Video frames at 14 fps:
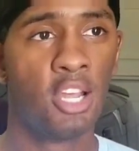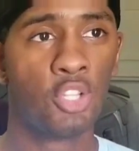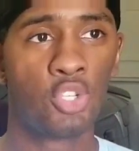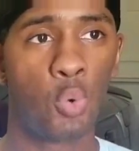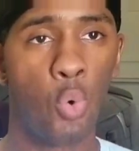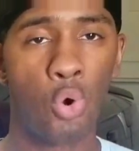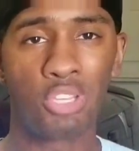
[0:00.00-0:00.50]

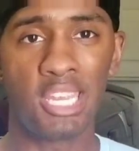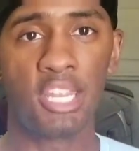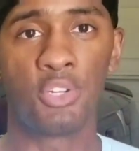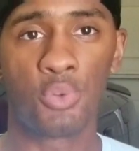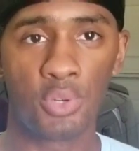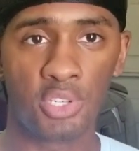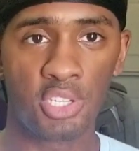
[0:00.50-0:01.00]
towards
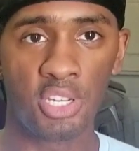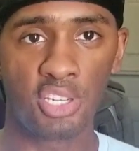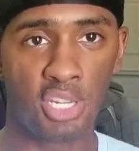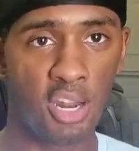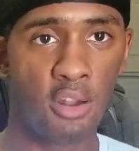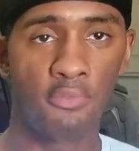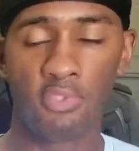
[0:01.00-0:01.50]
interest
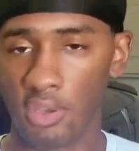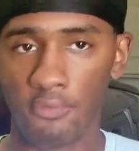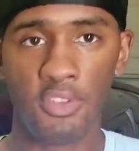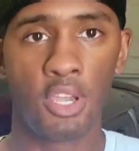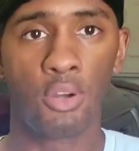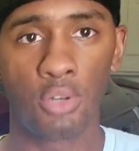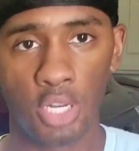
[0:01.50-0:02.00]
instead of the
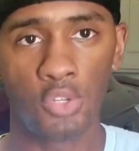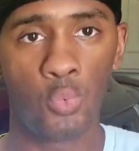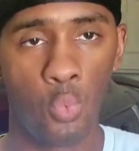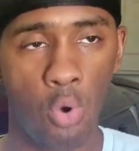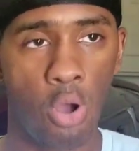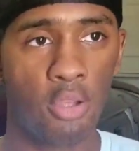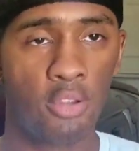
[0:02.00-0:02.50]
vehicle that you
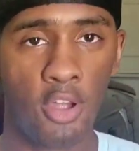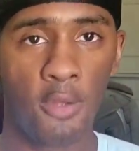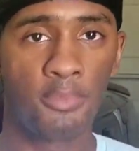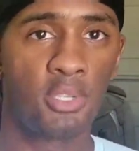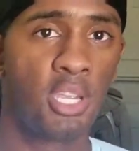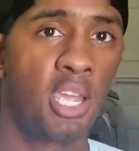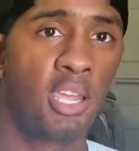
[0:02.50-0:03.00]
want, you know what I'm
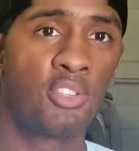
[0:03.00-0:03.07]
saying?